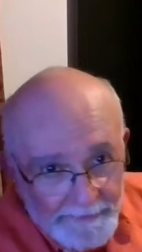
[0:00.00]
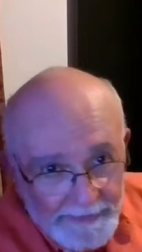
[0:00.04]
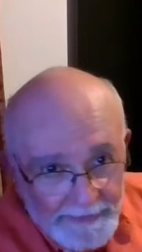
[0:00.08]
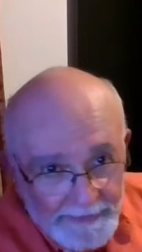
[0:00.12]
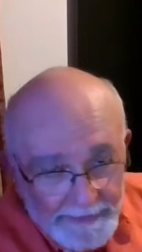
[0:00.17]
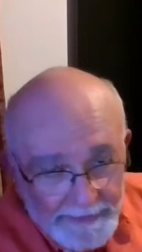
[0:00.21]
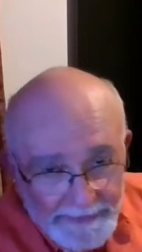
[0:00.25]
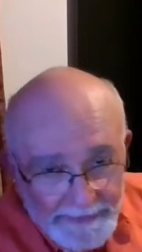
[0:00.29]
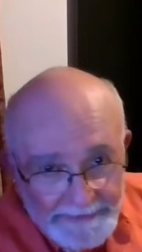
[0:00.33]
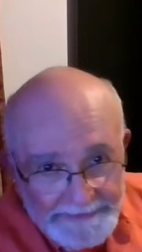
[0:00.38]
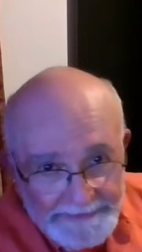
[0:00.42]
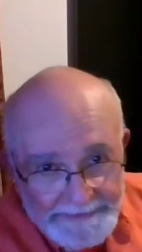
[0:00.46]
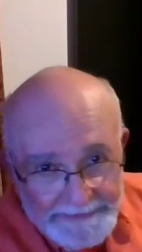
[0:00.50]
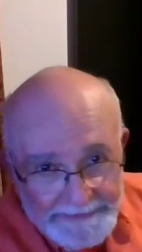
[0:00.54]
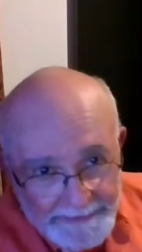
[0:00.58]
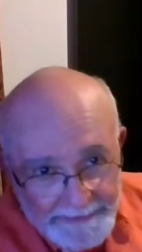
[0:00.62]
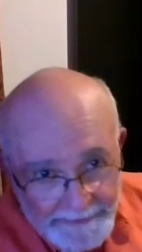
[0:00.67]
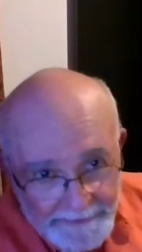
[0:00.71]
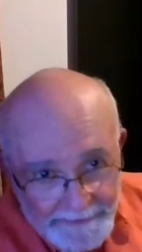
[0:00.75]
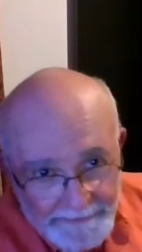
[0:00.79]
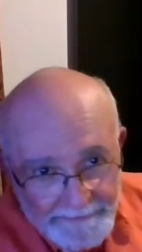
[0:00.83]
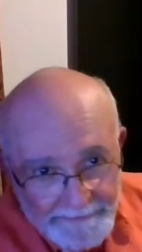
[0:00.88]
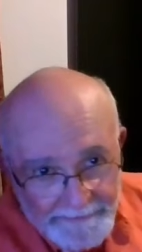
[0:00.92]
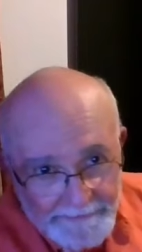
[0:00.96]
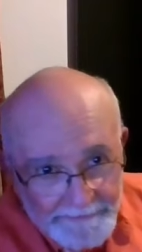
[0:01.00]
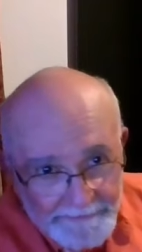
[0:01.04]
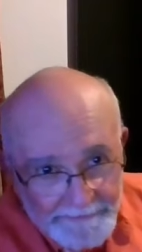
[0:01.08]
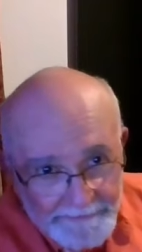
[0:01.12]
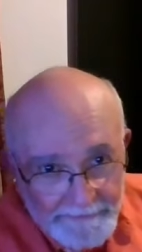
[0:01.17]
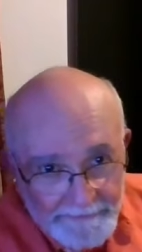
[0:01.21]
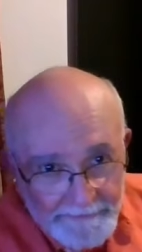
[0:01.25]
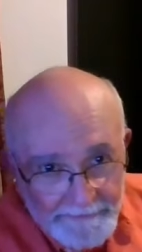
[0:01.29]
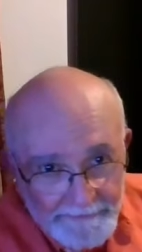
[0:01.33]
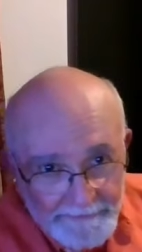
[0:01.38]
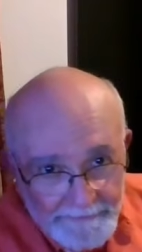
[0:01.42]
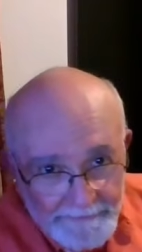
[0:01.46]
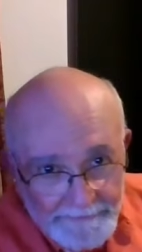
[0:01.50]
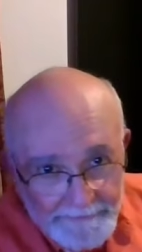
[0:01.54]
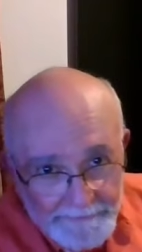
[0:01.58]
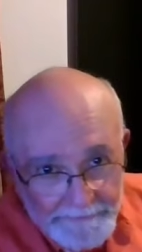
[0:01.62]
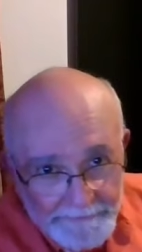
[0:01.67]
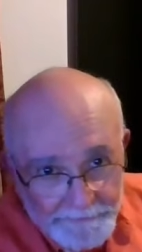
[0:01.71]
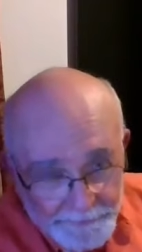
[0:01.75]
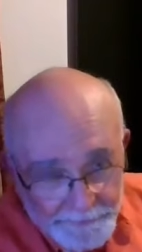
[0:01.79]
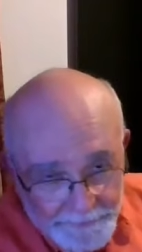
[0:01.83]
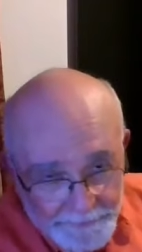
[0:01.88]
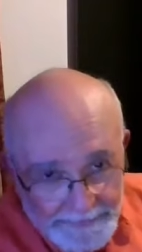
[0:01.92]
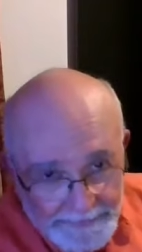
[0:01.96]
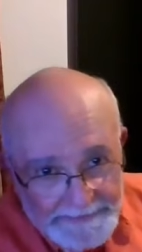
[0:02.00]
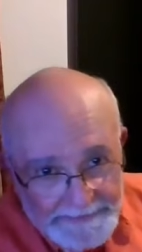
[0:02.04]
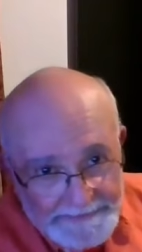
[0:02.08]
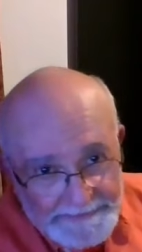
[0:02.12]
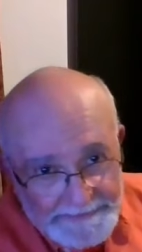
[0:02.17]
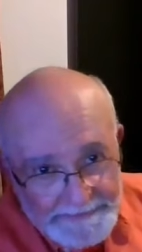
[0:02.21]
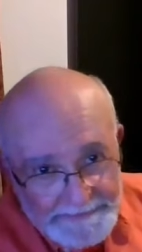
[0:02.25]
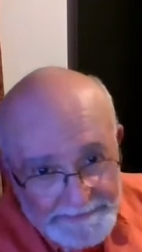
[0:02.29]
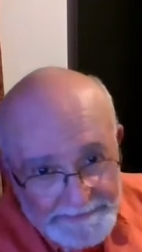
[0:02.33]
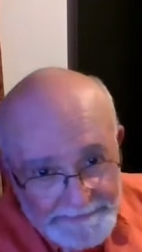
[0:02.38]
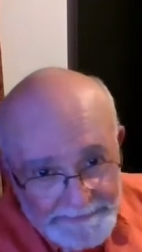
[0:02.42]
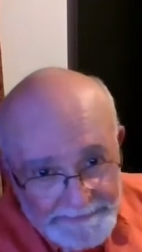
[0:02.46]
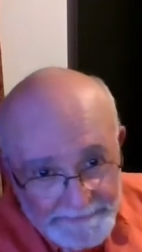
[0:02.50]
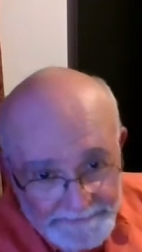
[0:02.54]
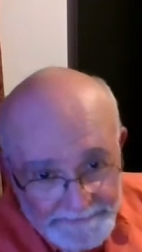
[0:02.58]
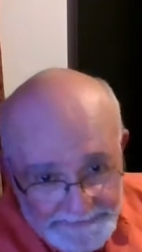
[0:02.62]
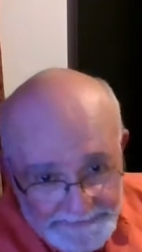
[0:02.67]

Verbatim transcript: because the priest